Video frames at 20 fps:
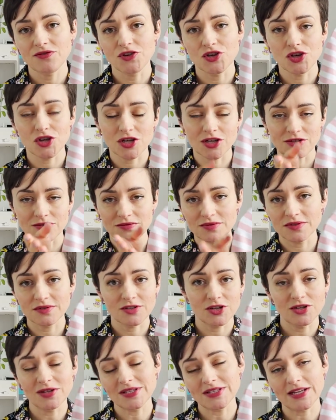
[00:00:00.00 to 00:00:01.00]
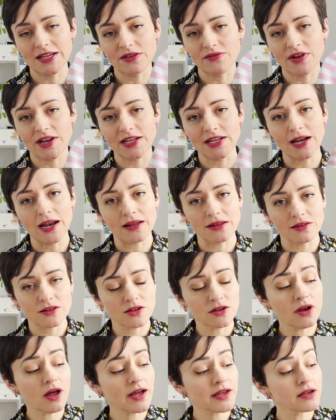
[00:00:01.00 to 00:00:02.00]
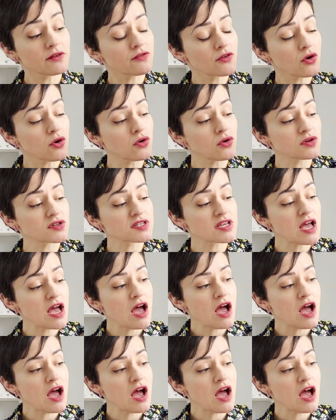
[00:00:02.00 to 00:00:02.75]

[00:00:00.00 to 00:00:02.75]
You can do the sleeve any length you like, of course.